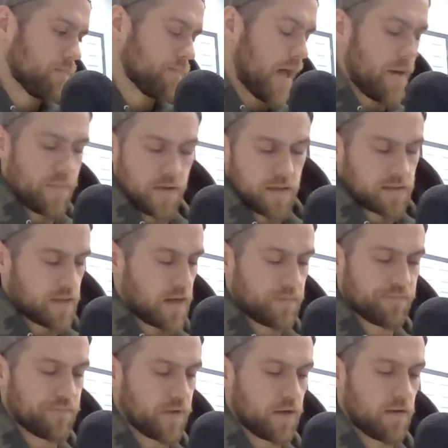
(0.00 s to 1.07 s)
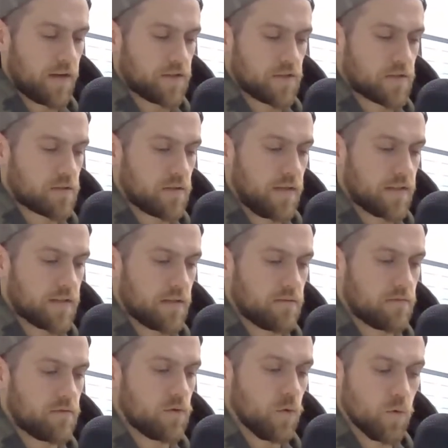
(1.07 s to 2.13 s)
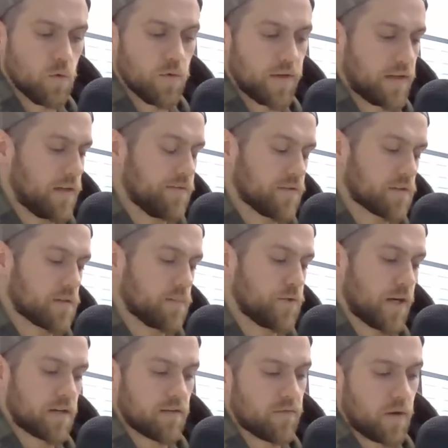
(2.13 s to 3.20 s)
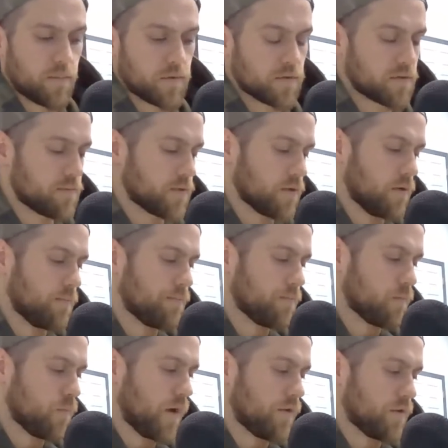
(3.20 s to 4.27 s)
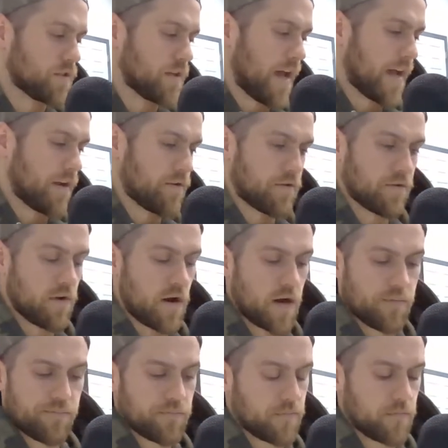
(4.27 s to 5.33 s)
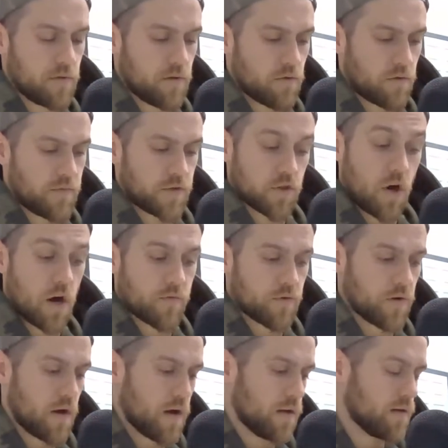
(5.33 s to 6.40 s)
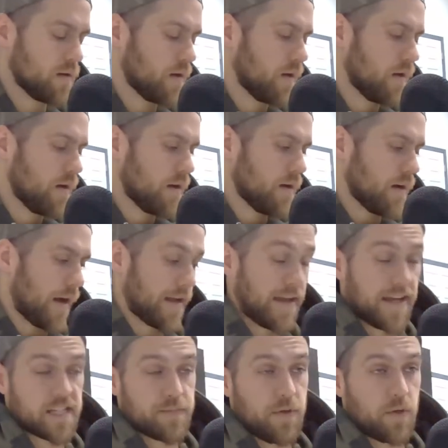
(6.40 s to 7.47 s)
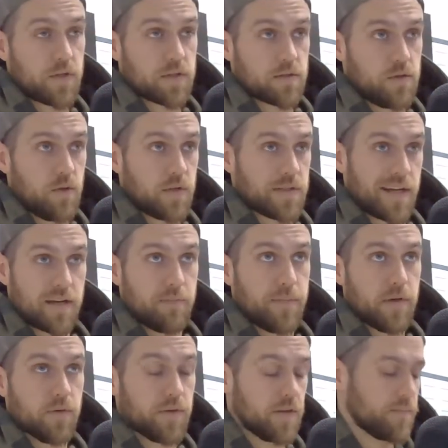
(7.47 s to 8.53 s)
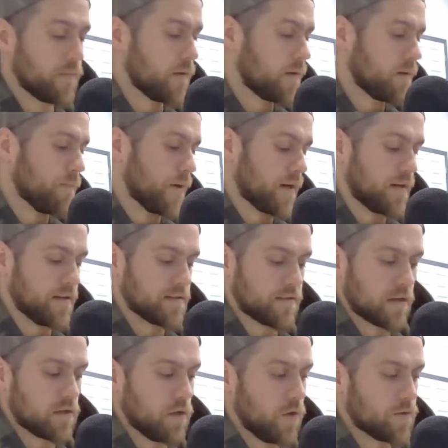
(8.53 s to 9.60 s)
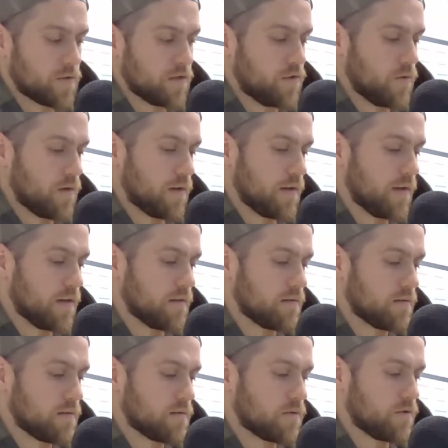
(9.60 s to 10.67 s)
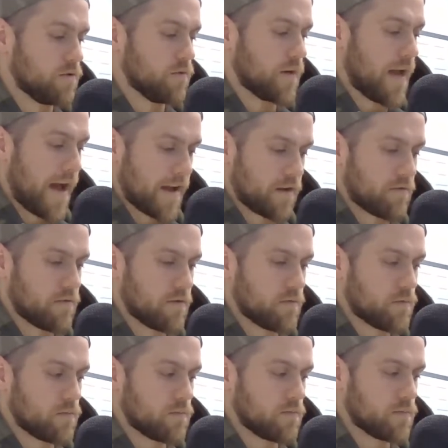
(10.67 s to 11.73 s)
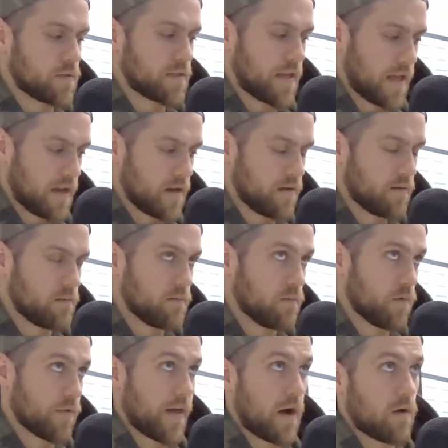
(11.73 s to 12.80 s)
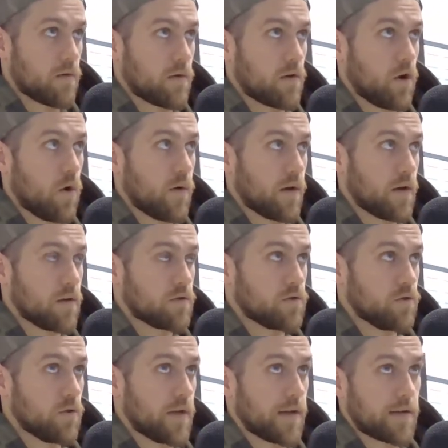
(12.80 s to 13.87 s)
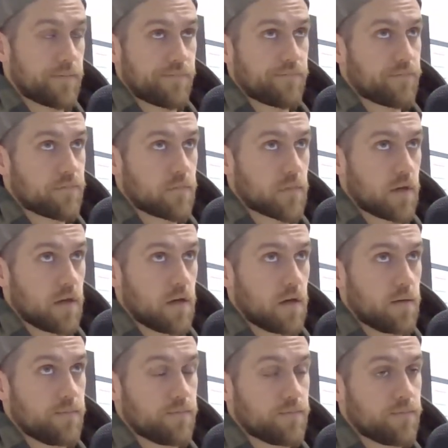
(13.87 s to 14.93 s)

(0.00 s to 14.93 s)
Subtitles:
That being said, it's a tool that gives us objective numbers. So whether it's accurate or not, or if it's off or not, I can't speak to because I didn't build it. But it is the closest you can get to an accurate scan without going to like a